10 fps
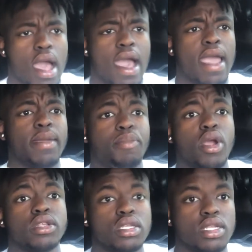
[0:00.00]
I
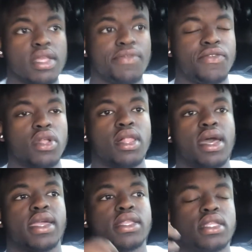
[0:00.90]
personally feel
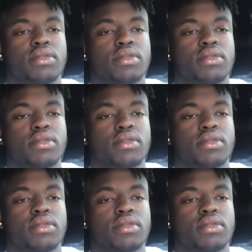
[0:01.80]
like